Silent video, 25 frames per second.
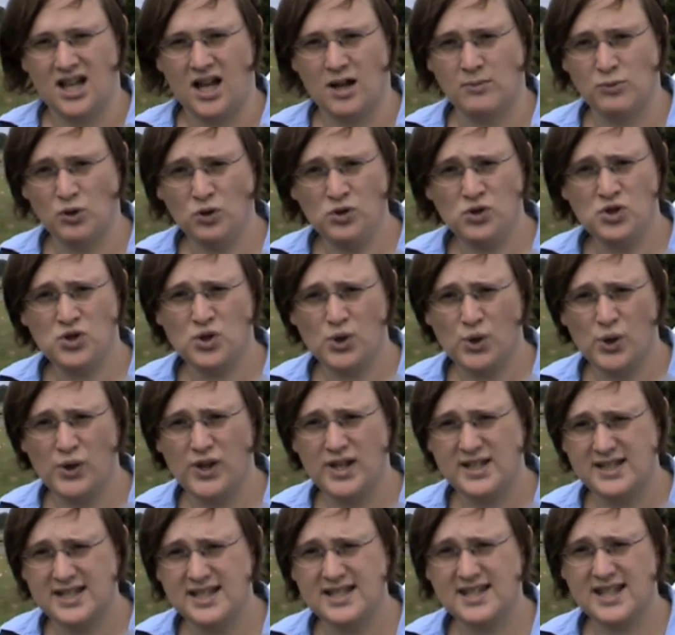I'm not sure
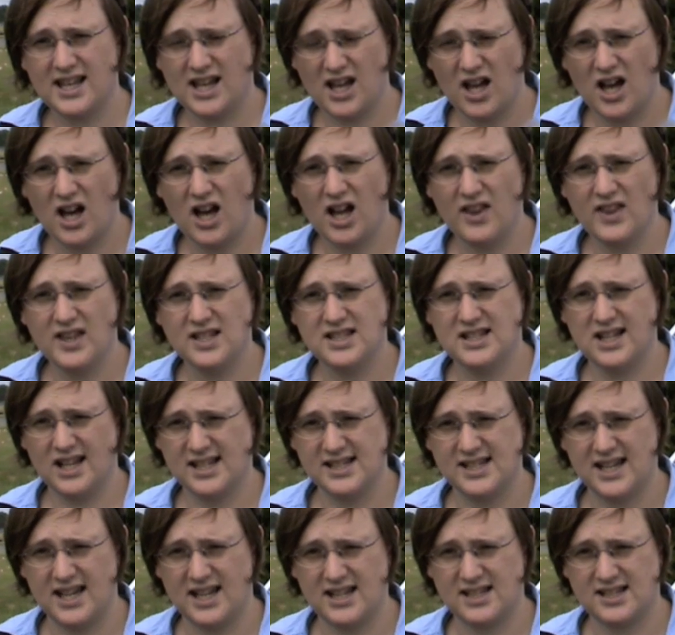this is the car that
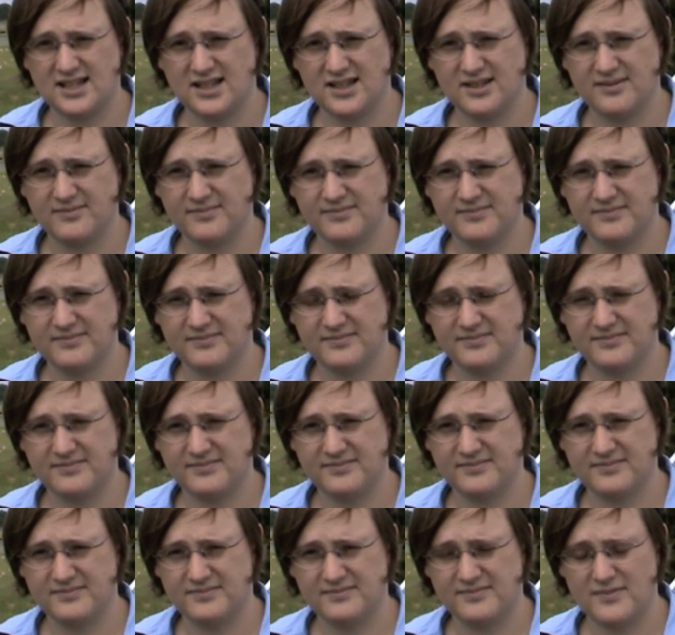does it.
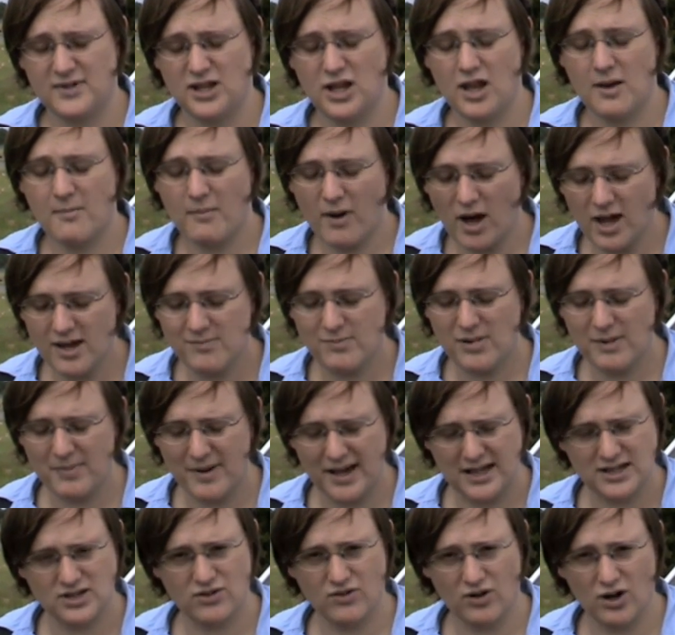You might be
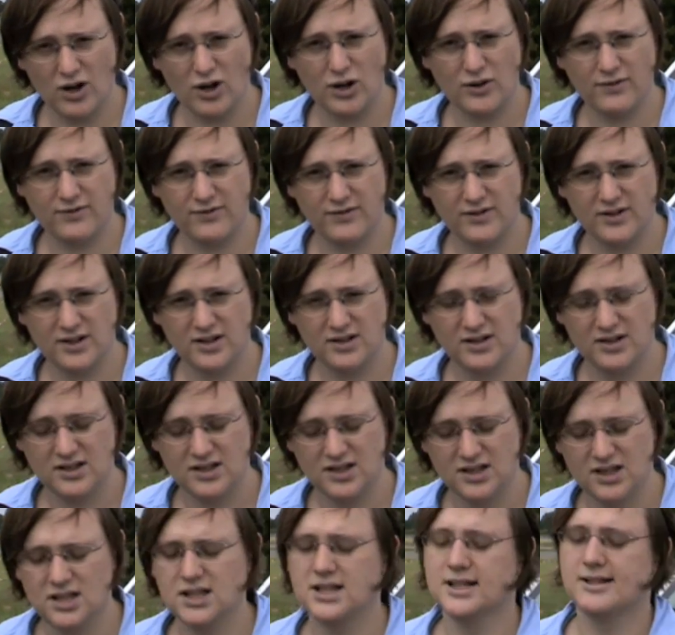better off
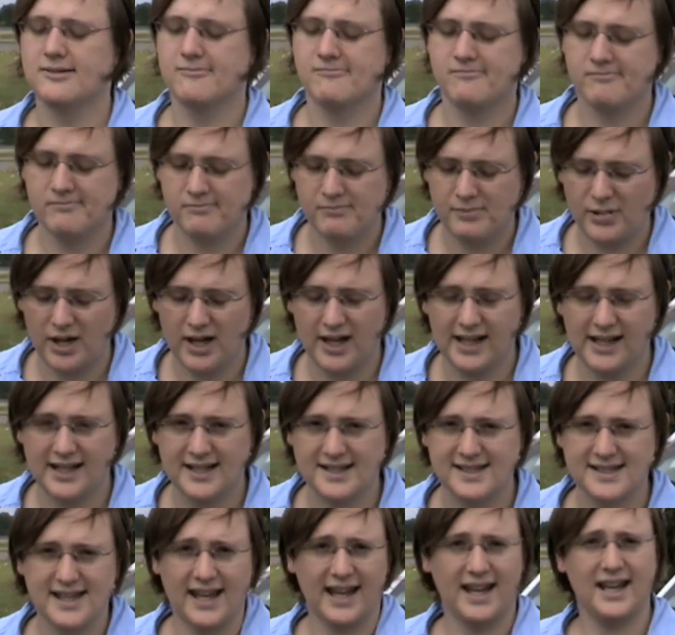buying
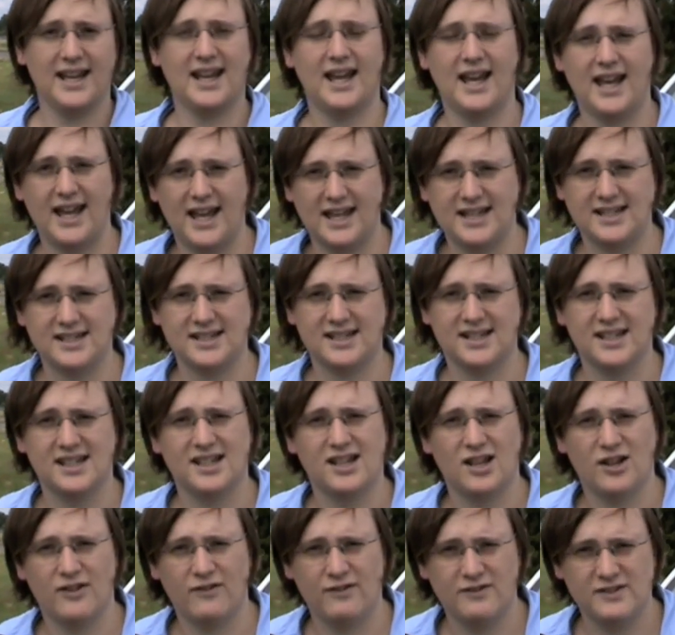a second-hand,
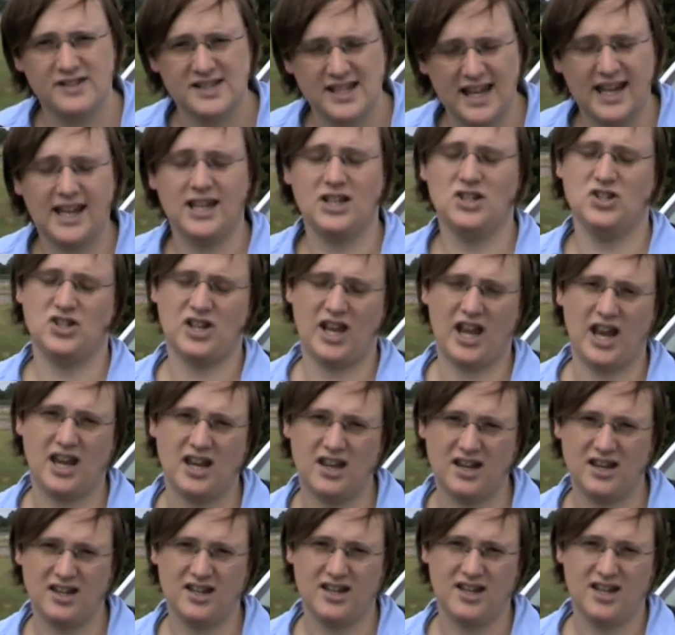2nd gen.